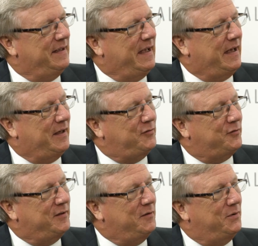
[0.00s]
As you
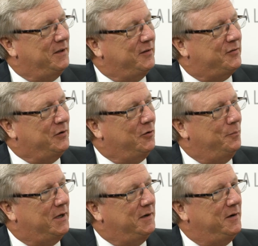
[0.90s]
said, Bill, it's an
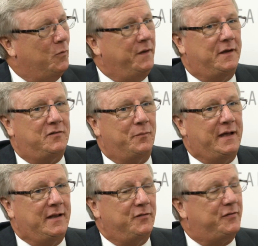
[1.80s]
old bug, one that
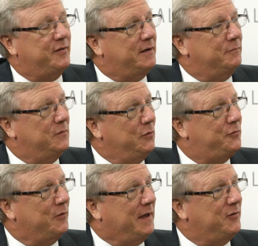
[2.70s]
demands new
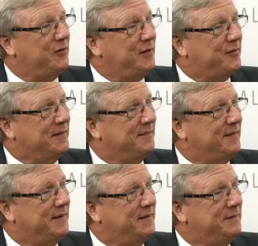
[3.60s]
strategies and
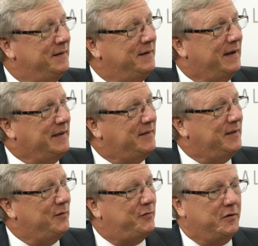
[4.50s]

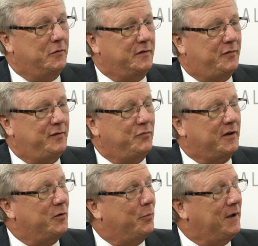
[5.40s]
ideas, so it seems
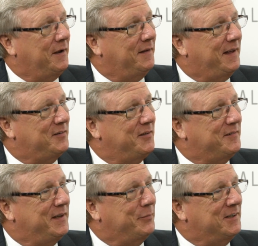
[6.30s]
like you're bringing a lot to the
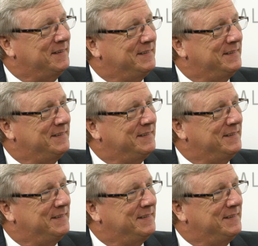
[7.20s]
table.